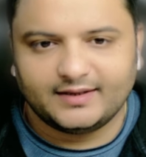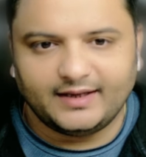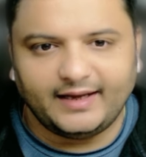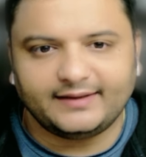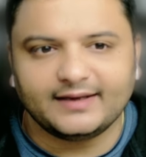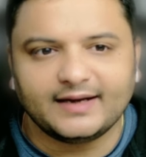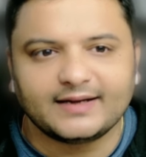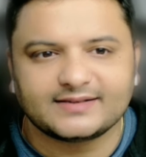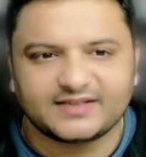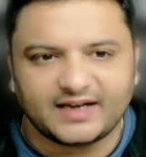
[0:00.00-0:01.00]
I think it
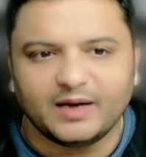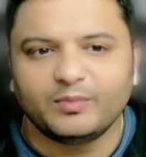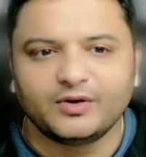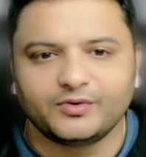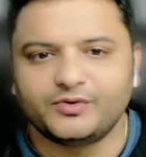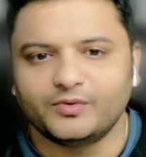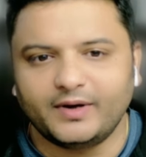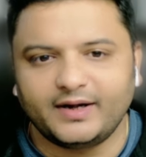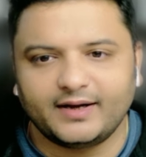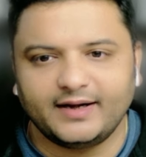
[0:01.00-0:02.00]
is able to do
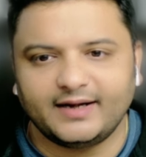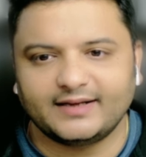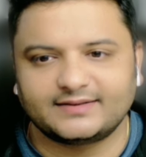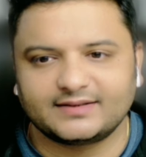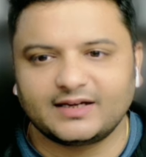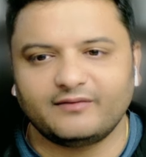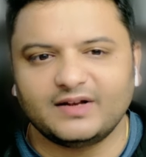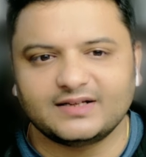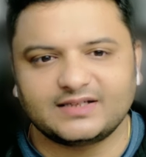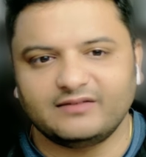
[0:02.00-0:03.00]
it. It has given
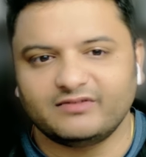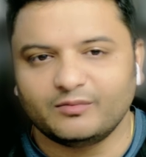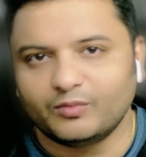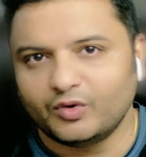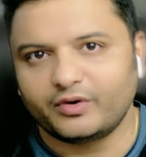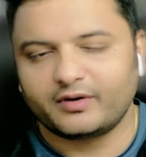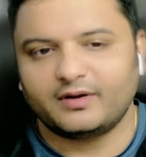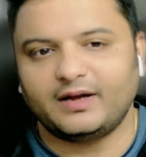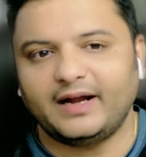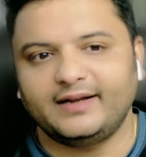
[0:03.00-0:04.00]
us even more
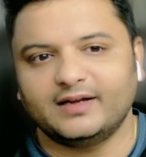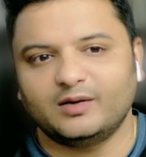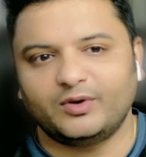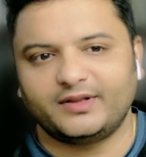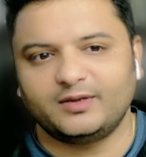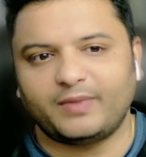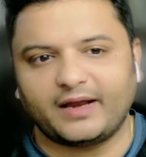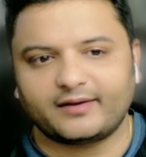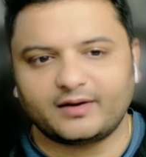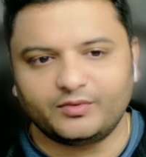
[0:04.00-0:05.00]
idea about the
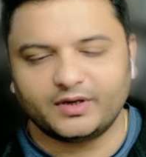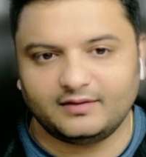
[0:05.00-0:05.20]
background.